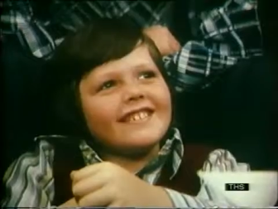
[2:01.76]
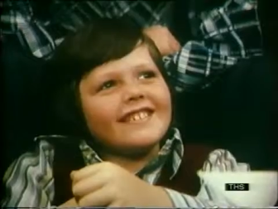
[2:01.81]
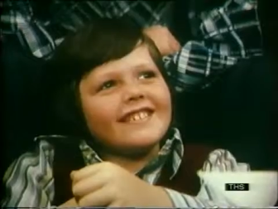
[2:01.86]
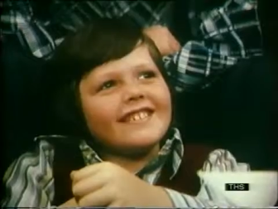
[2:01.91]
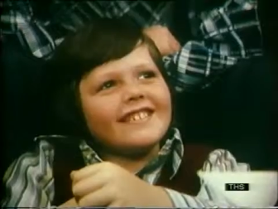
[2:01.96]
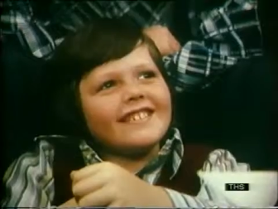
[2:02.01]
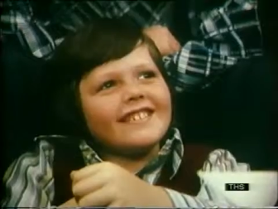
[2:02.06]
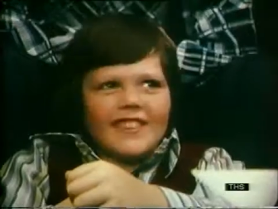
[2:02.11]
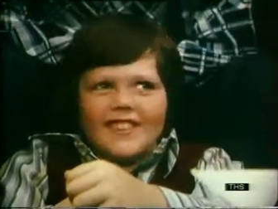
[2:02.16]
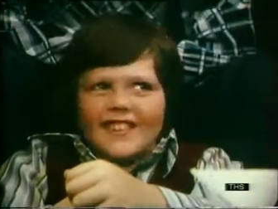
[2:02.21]

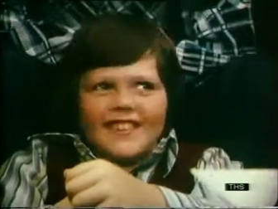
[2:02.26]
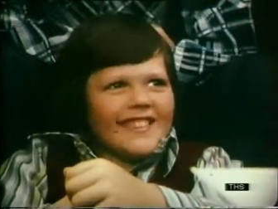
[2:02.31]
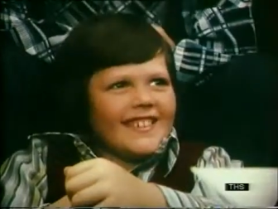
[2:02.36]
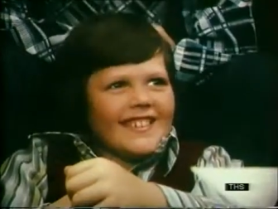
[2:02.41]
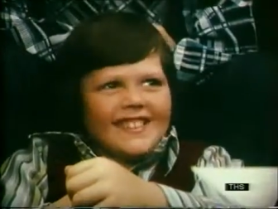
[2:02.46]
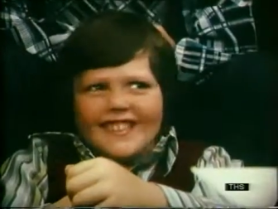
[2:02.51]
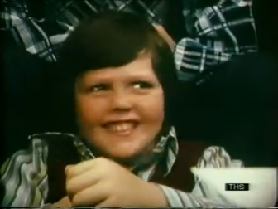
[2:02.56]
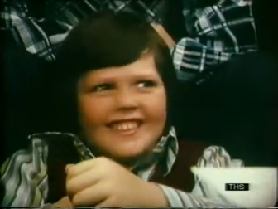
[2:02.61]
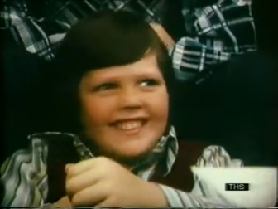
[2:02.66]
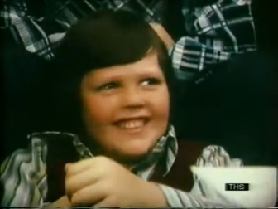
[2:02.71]
No.
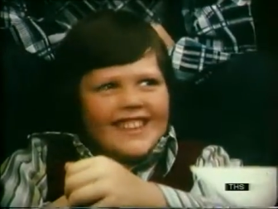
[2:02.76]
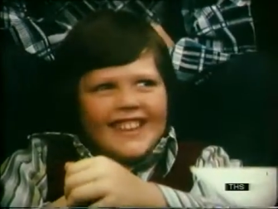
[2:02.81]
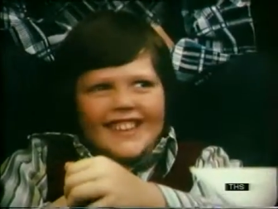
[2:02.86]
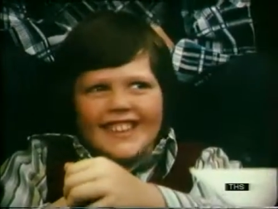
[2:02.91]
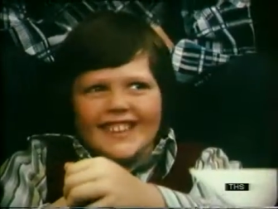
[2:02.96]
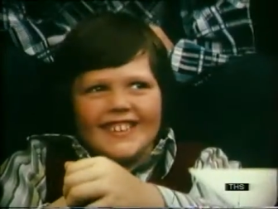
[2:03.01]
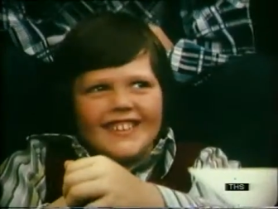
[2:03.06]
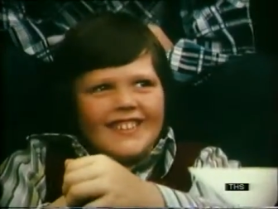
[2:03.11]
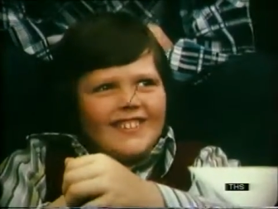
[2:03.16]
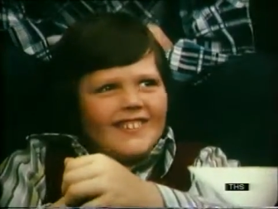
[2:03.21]
No,
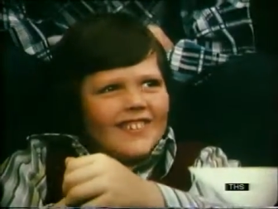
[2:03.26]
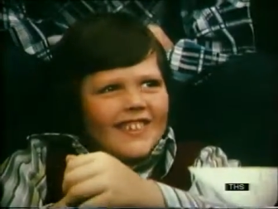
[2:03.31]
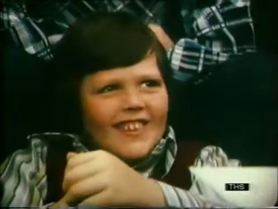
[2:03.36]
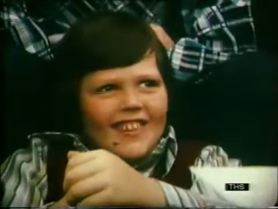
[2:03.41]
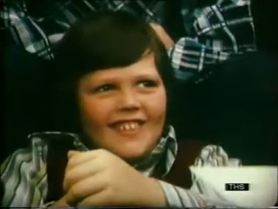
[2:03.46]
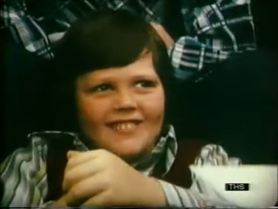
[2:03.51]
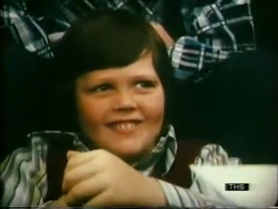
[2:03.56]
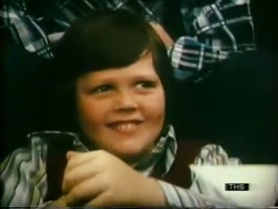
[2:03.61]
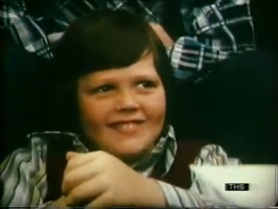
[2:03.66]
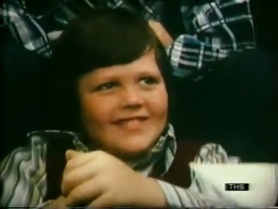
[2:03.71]
no
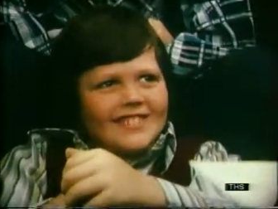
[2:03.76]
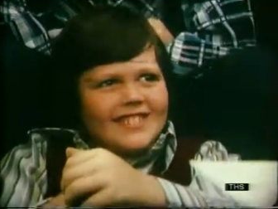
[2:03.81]
problem.